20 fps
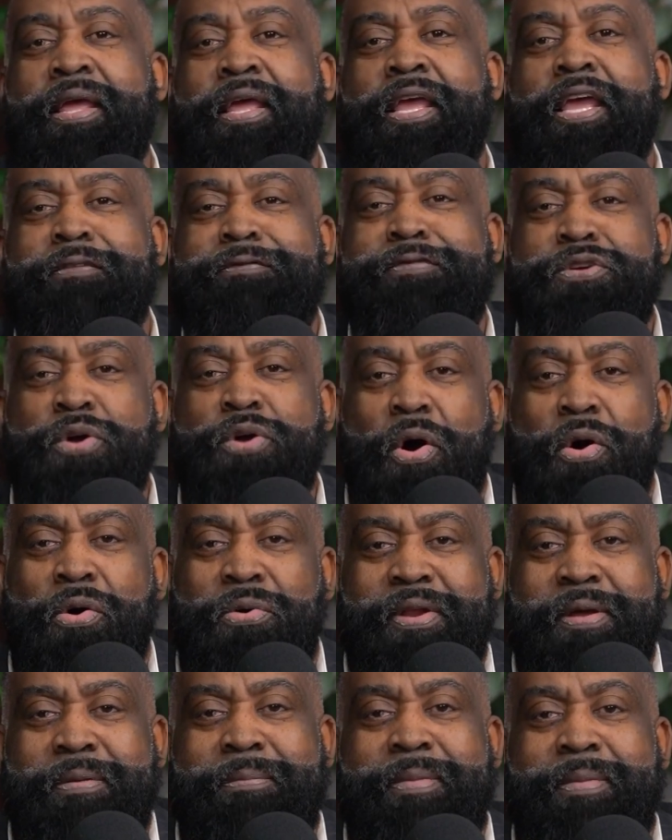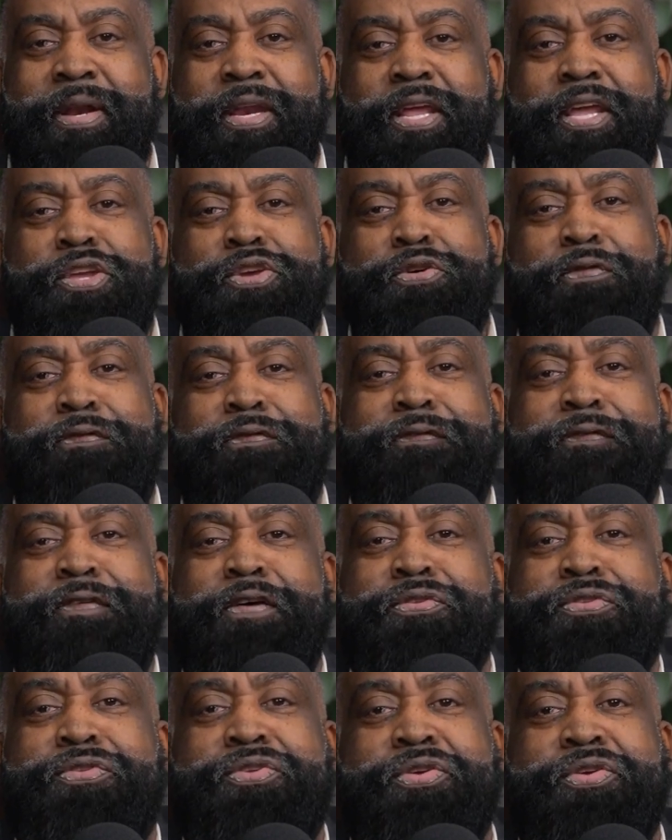If you owe them money, you
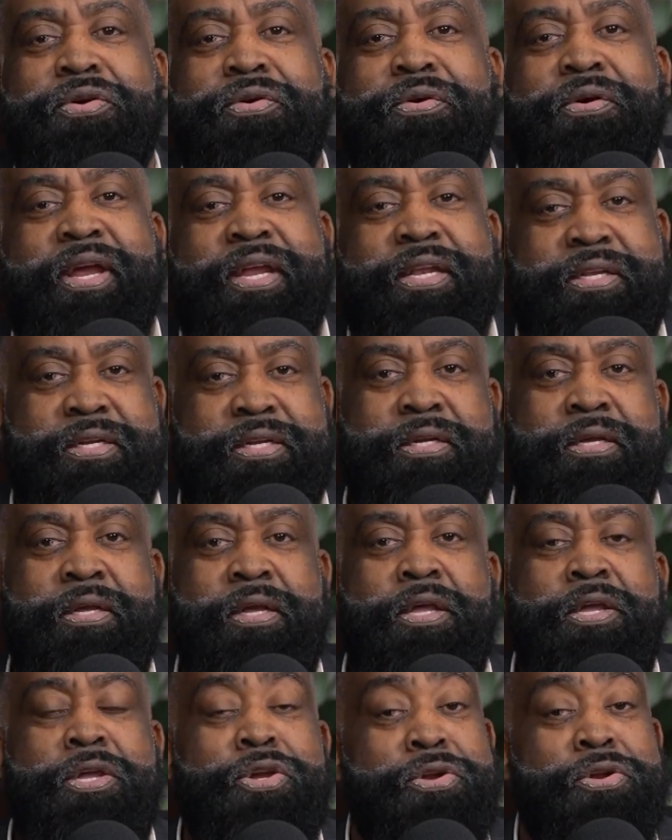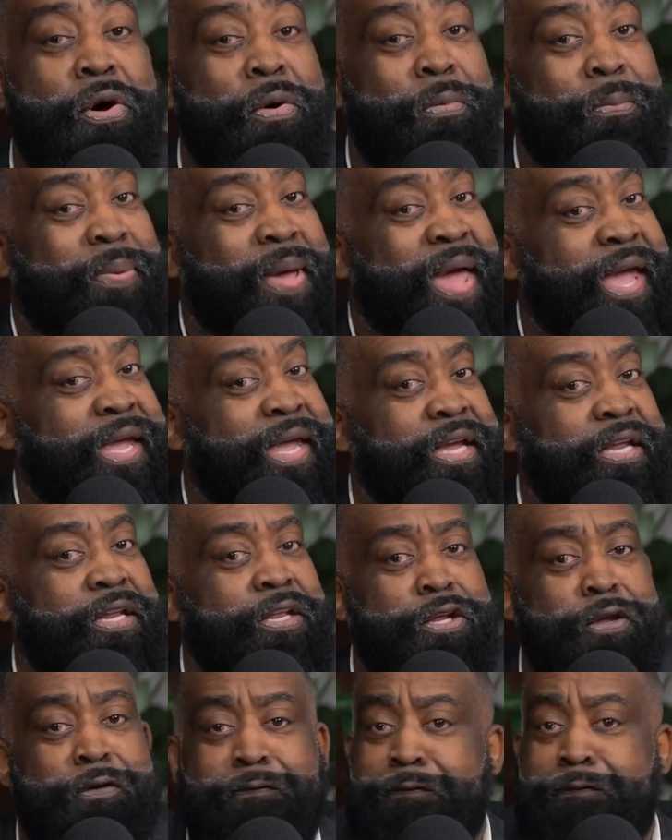filter it. You don't pay it,
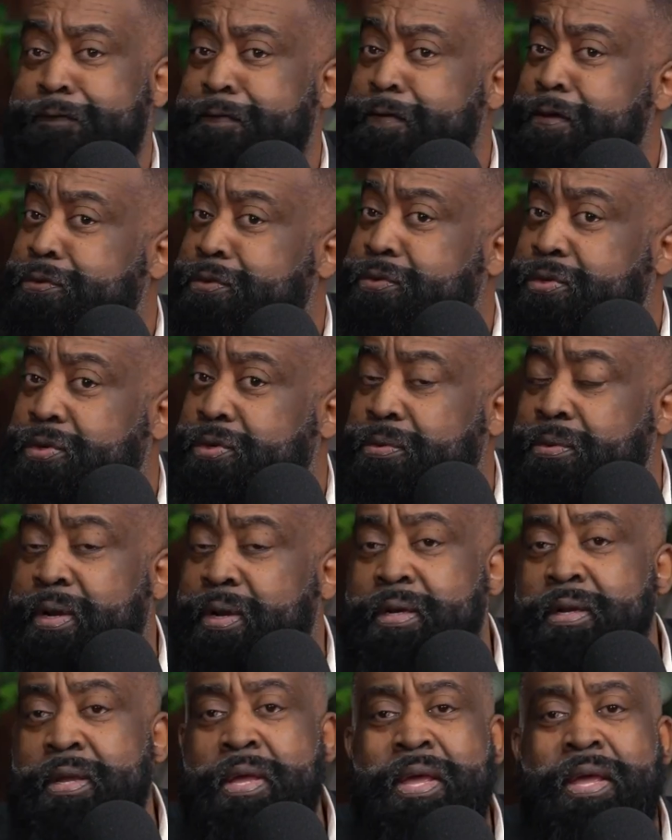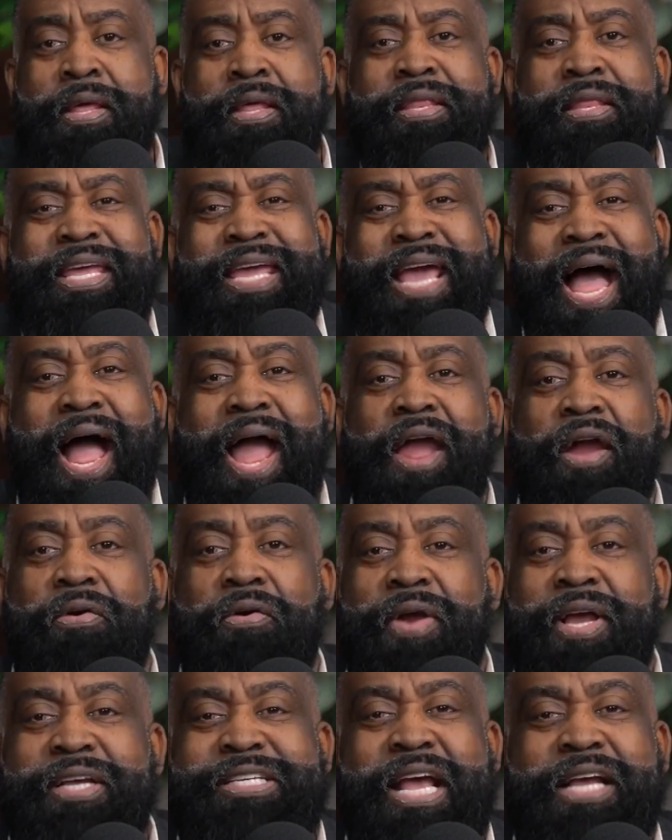you filter it. The
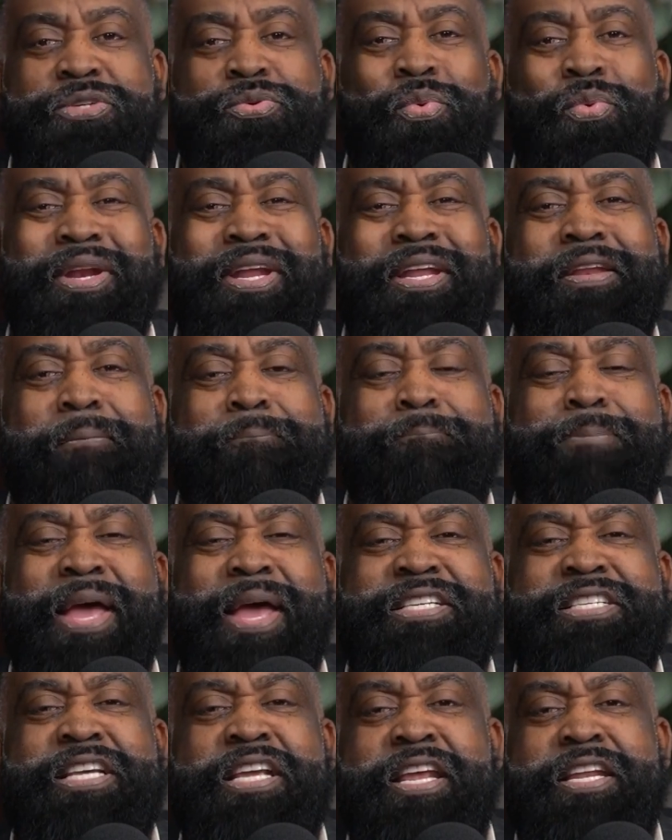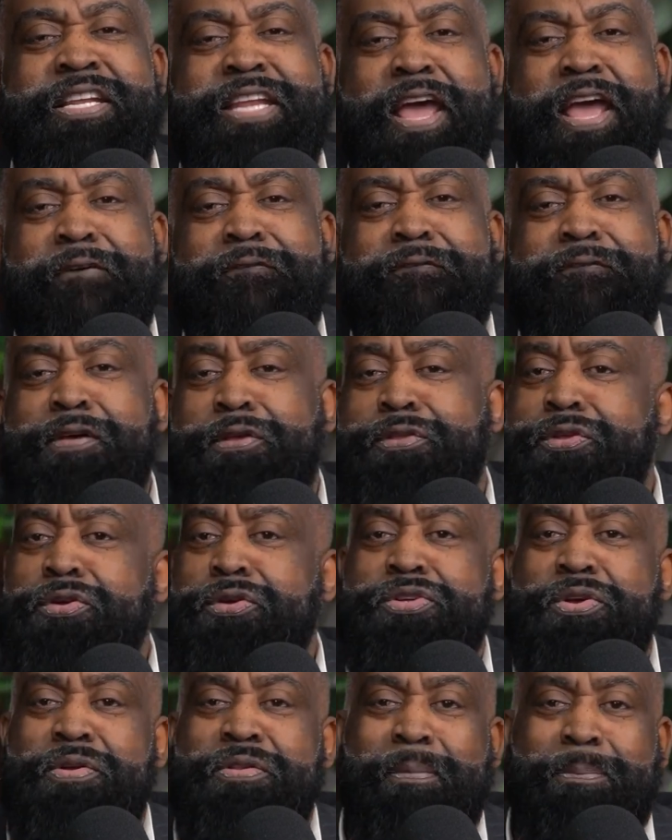IRS has one of the best debt
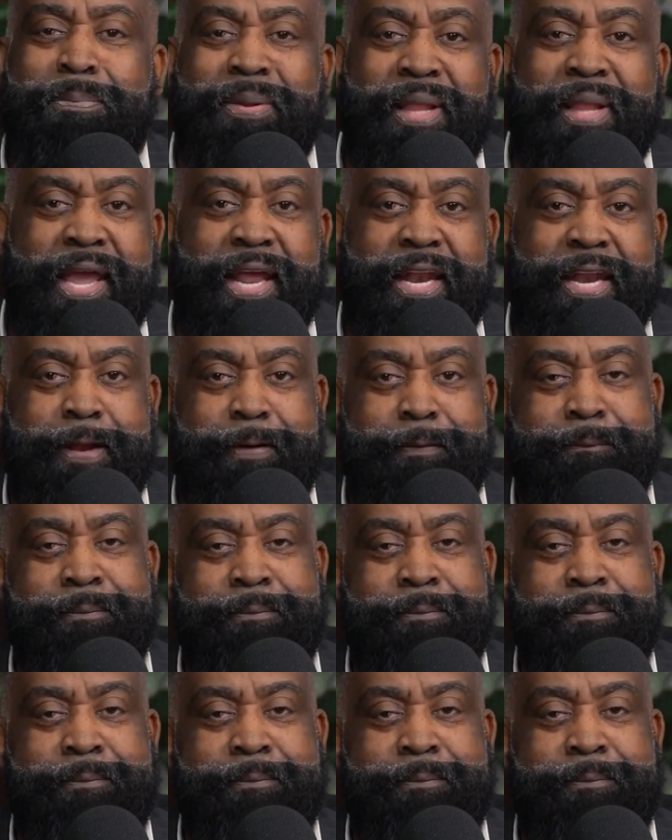filters on the planet.